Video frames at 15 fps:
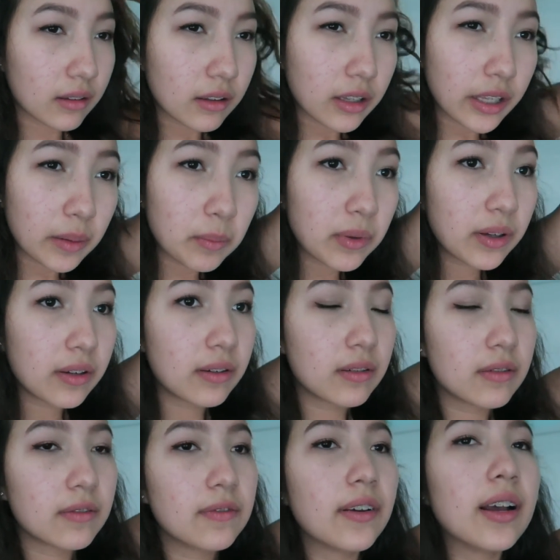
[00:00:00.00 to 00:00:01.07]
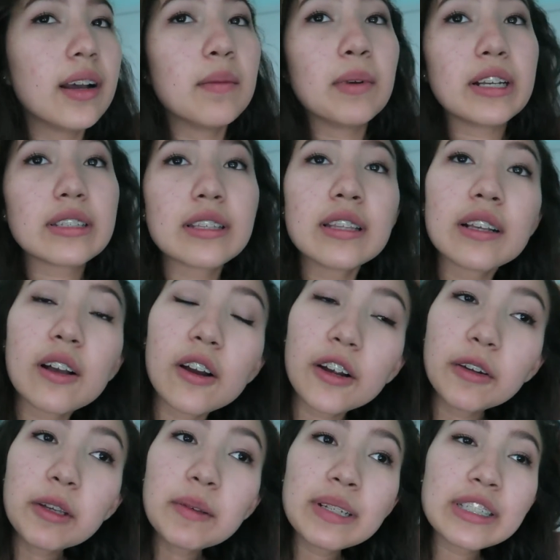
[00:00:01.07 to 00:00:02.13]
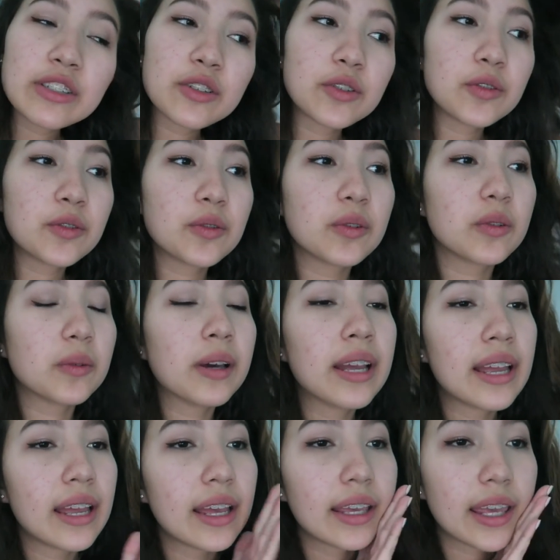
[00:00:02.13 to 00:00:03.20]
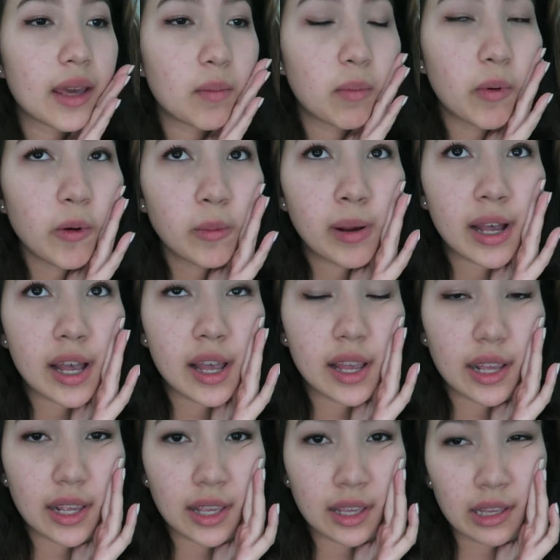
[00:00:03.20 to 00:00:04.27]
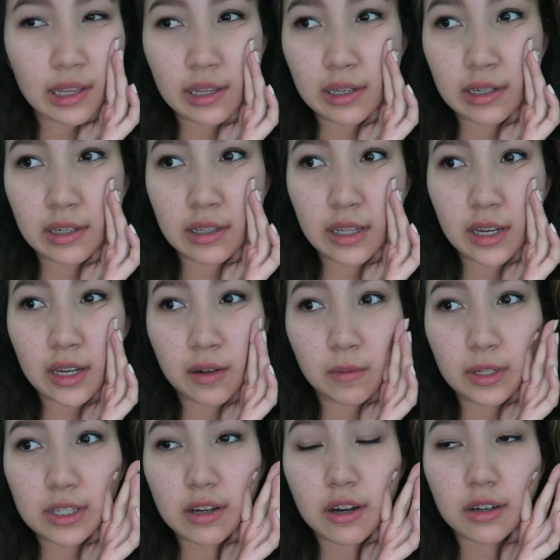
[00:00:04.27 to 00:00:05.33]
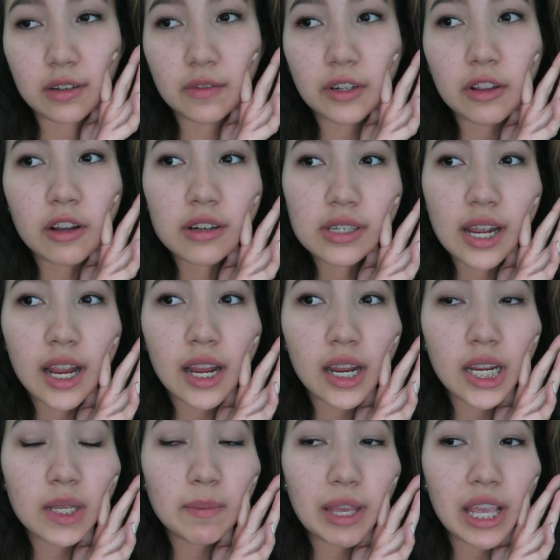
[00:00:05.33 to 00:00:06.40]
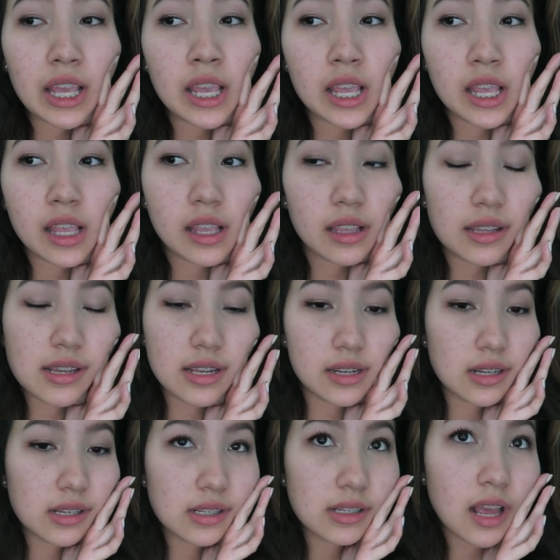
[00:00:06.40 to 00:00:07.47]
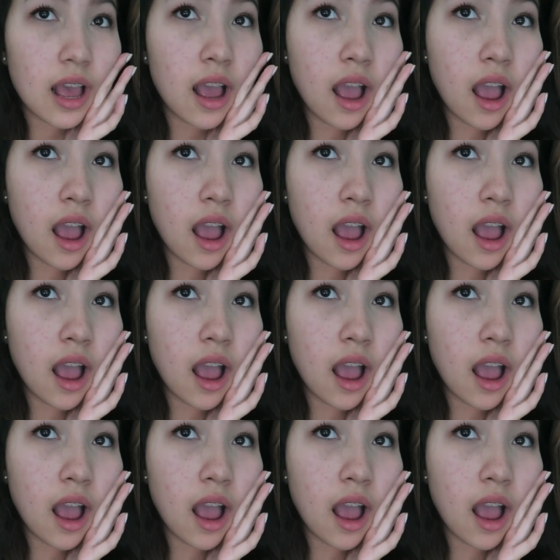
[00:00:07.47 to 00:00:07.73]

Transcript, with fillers: clip of um, us car. We went to get boba and then we talked for a long time and